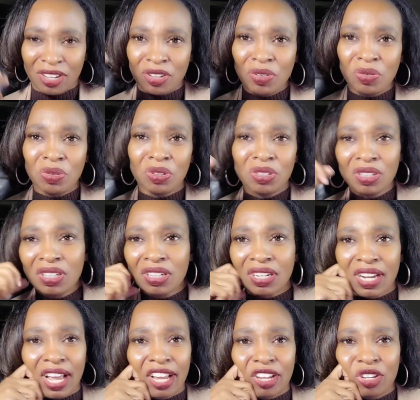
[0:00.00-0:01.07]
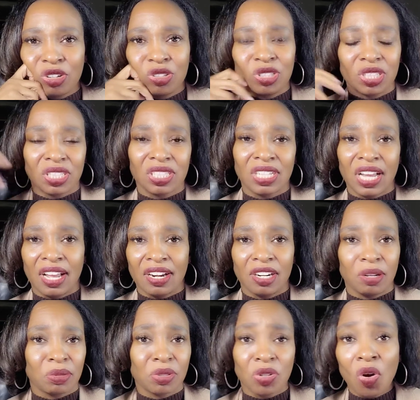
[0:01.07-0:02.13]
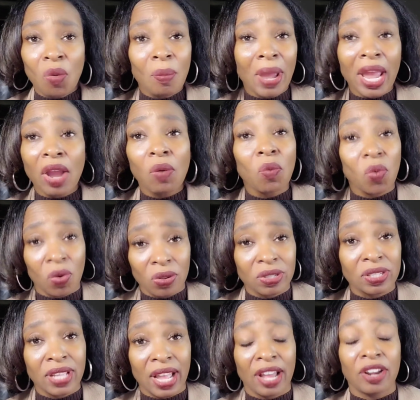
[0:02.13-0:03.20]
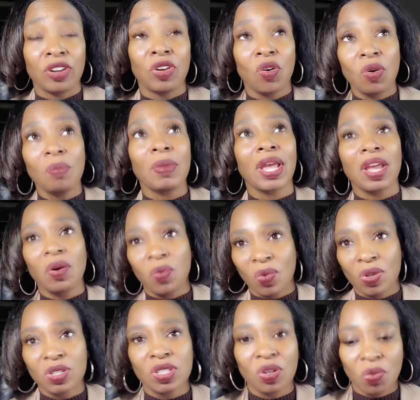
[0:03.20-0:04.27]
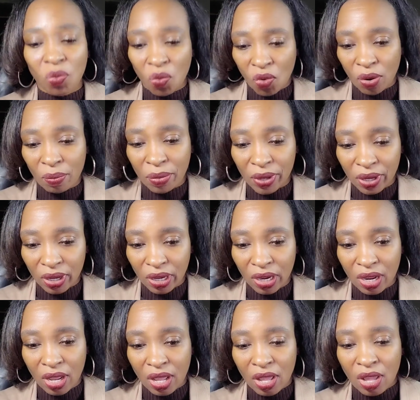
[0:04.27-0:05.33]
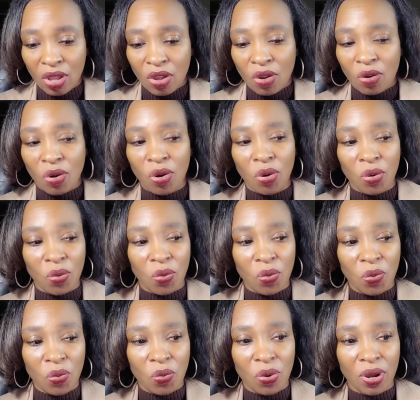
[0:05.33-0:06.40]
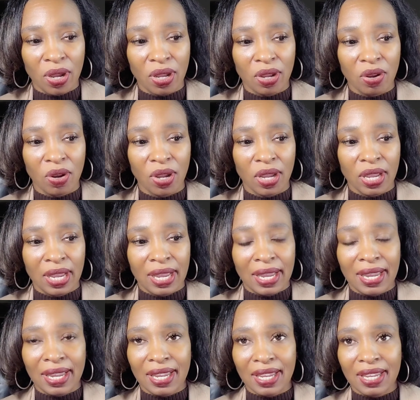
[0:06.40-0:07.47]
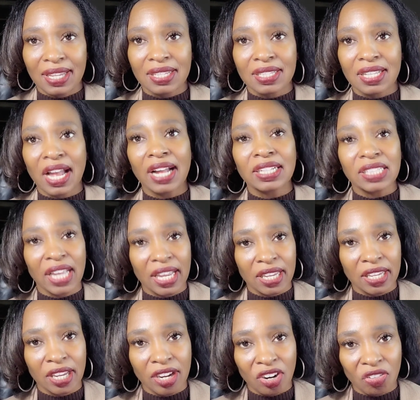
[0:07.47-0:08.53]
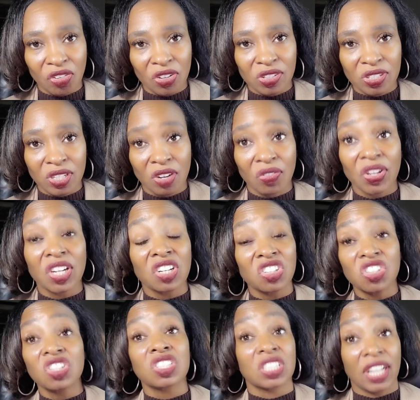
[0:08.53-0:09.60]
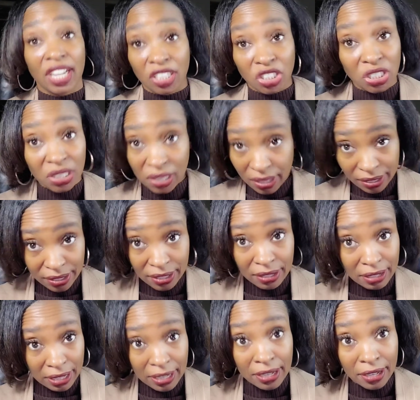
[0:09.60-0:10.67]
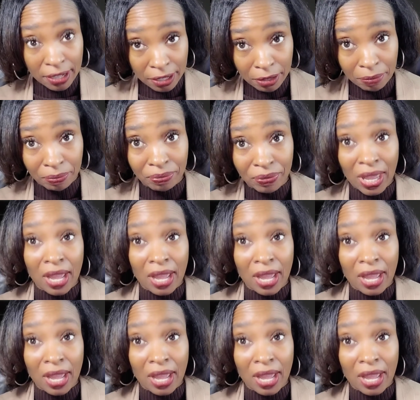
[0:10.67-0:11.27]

look like you're just down and dumps. No man wants that. No man wants a woman who is not taking care of herself and looks like she doesn't need him.